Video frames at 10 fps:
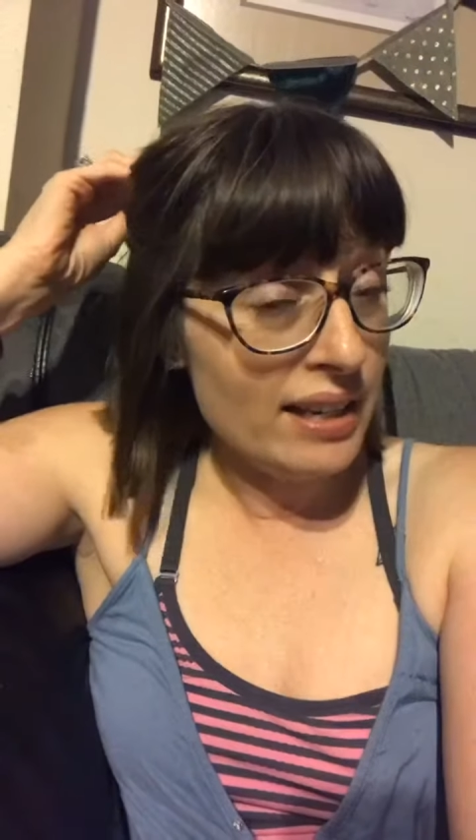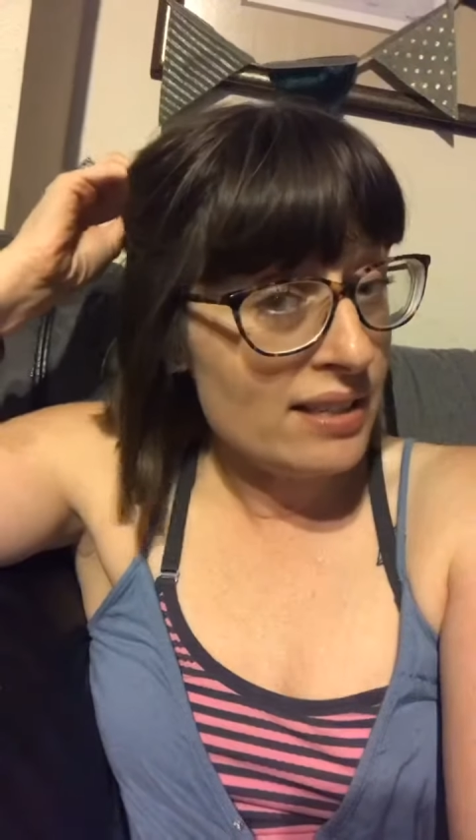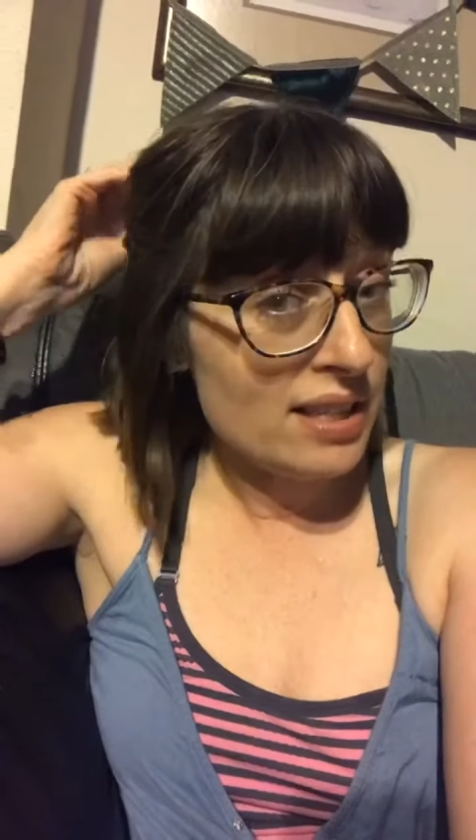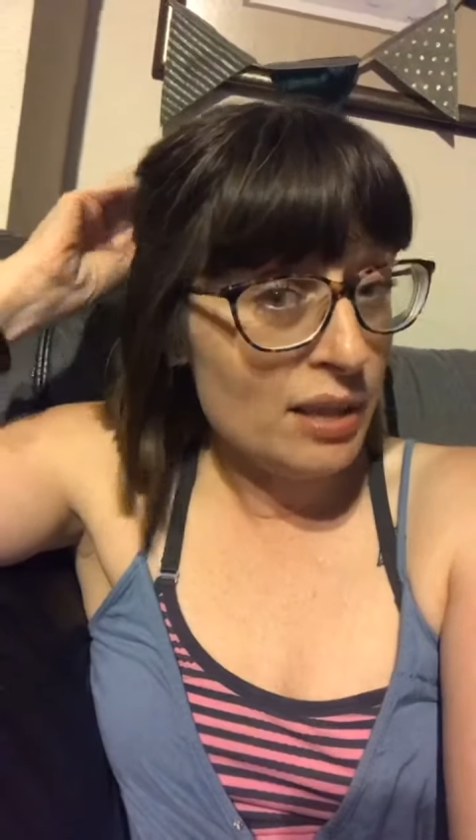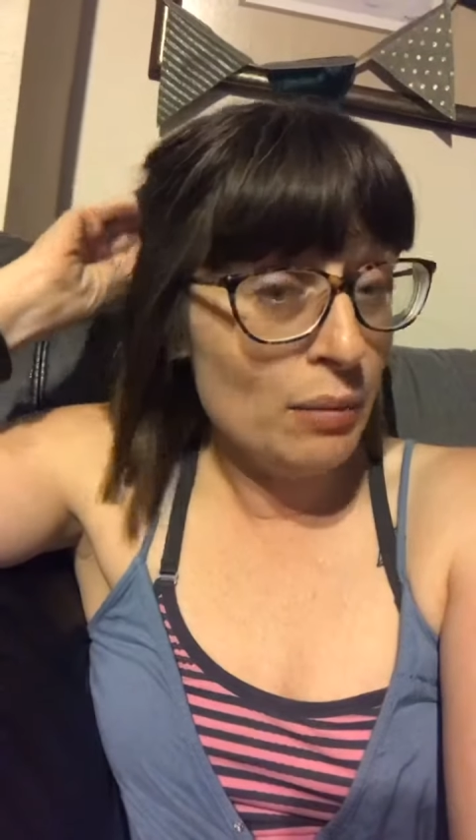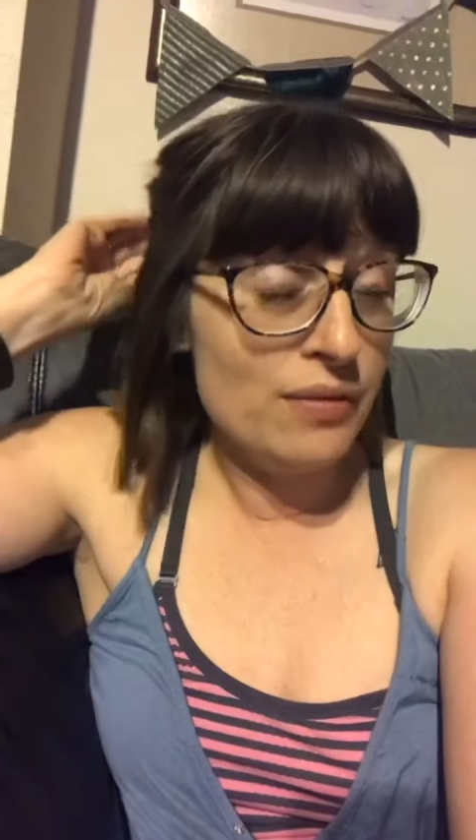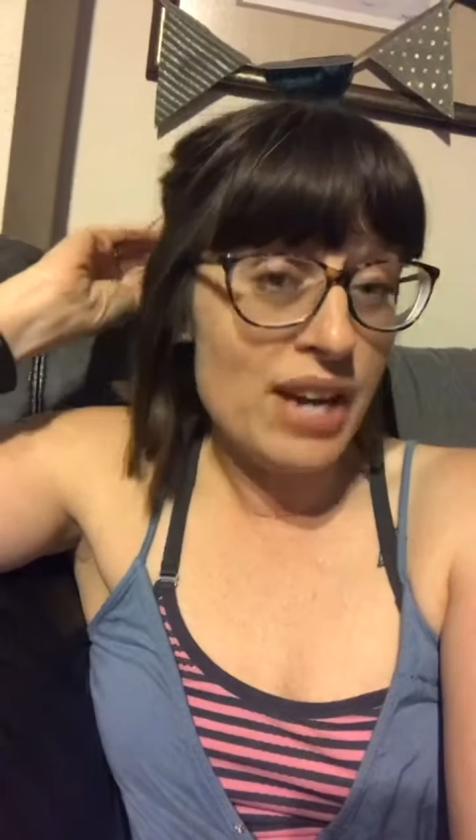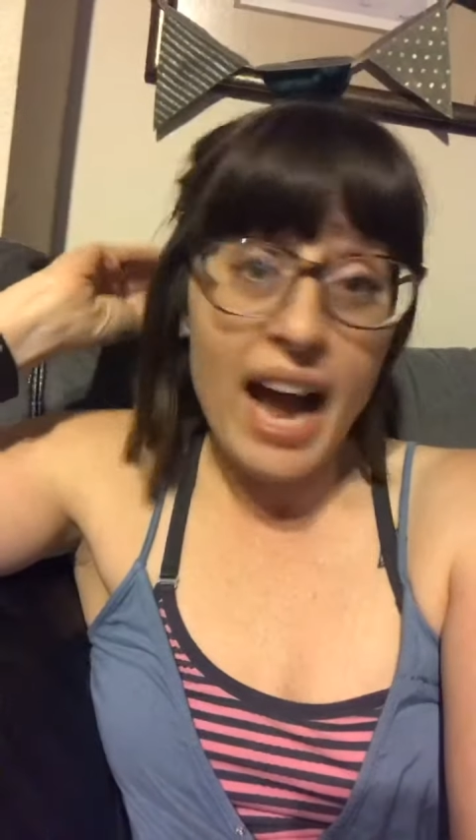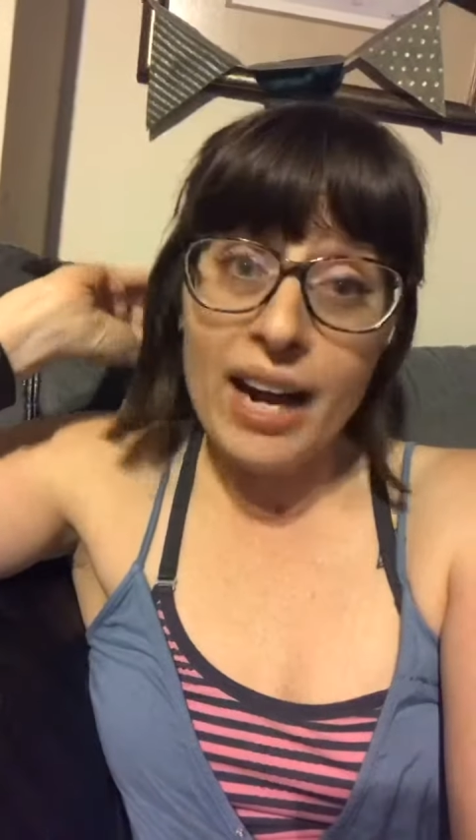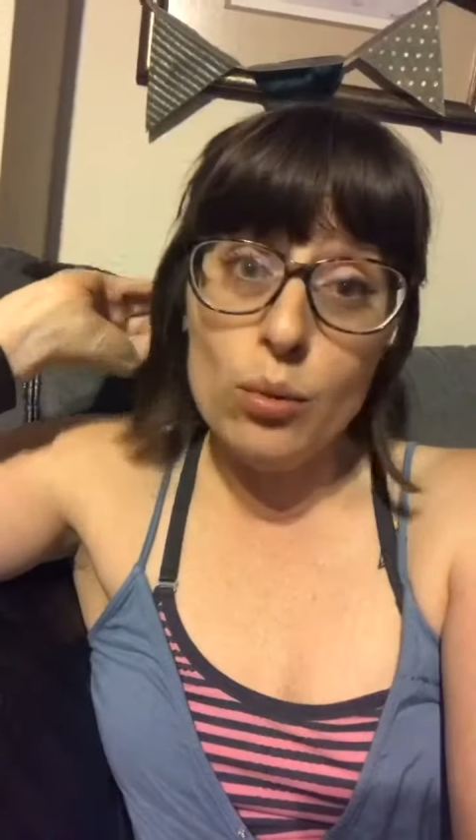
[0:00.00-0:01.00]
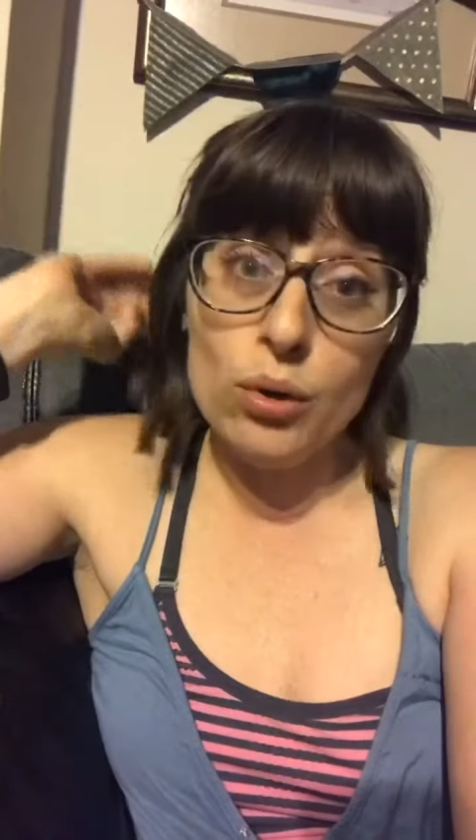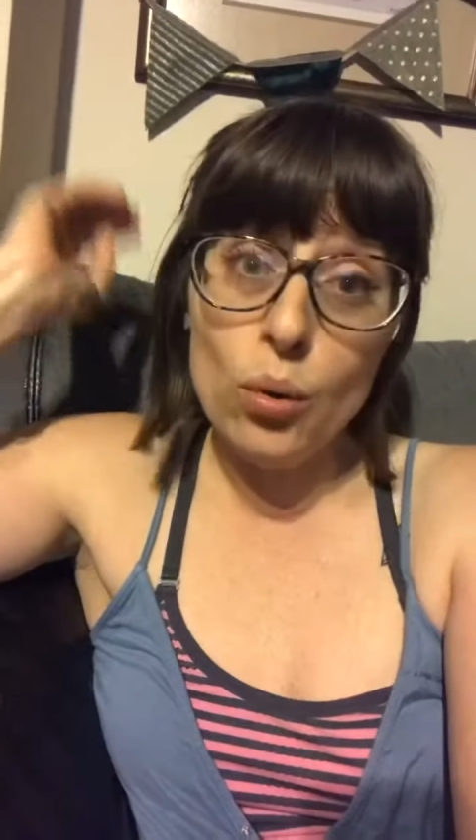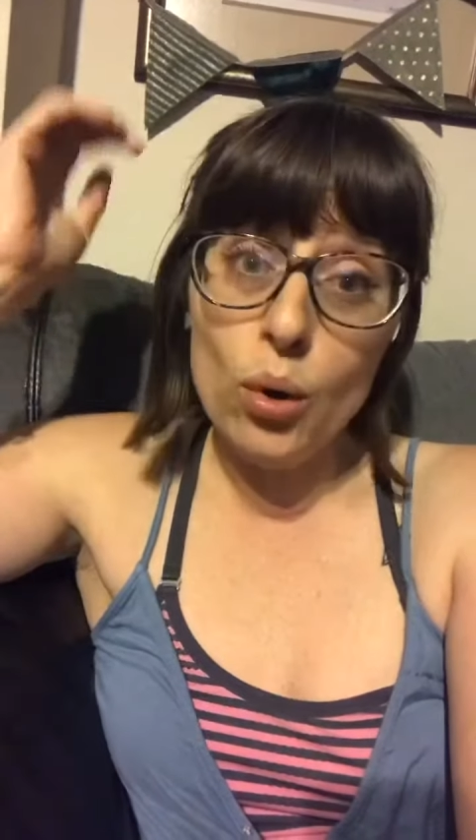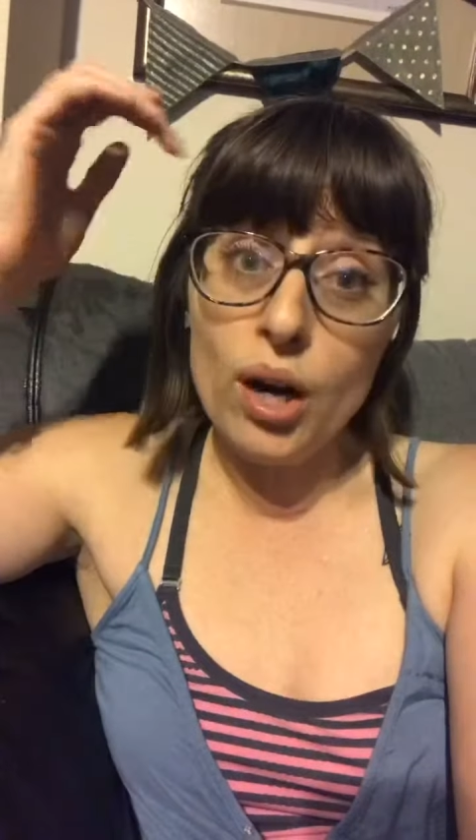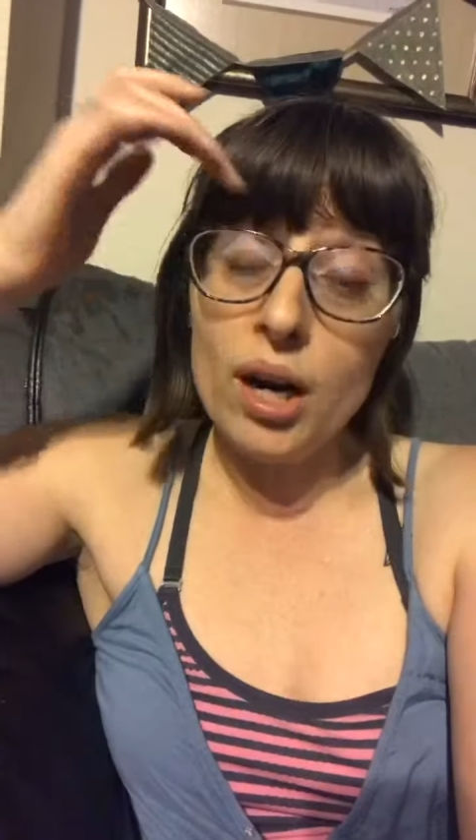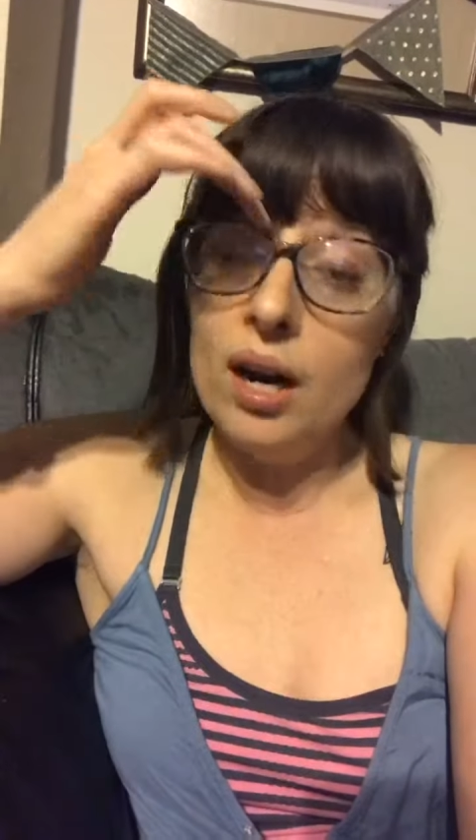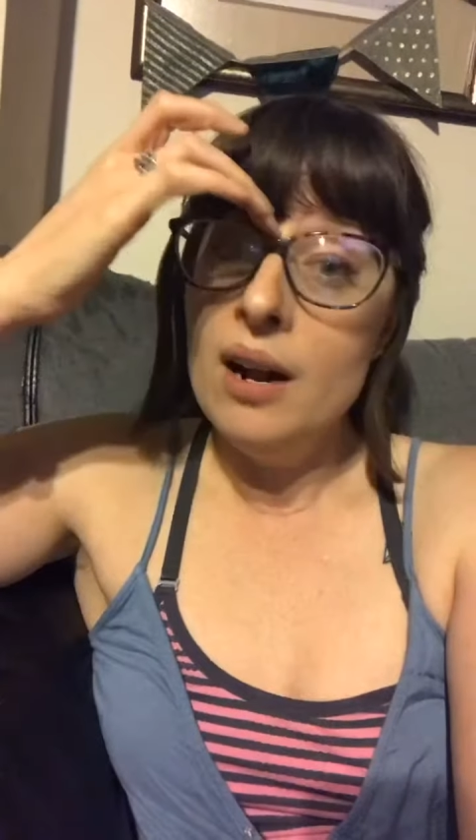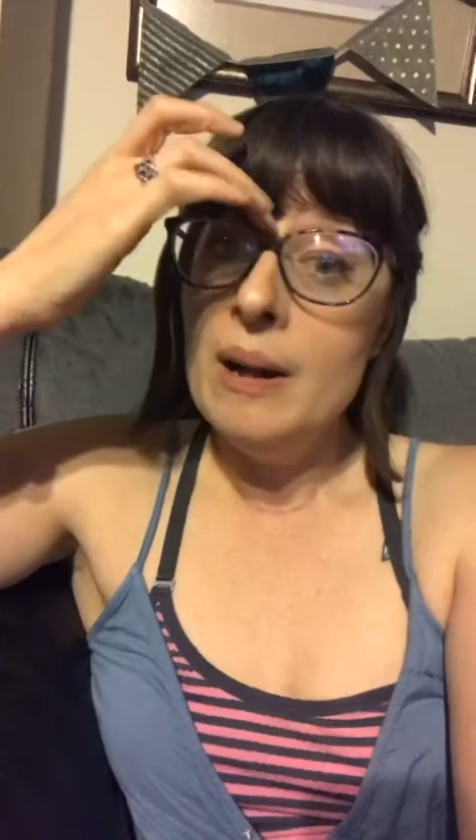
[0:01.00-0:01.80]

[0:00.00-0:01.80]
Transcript: He's going to move to Ecuador.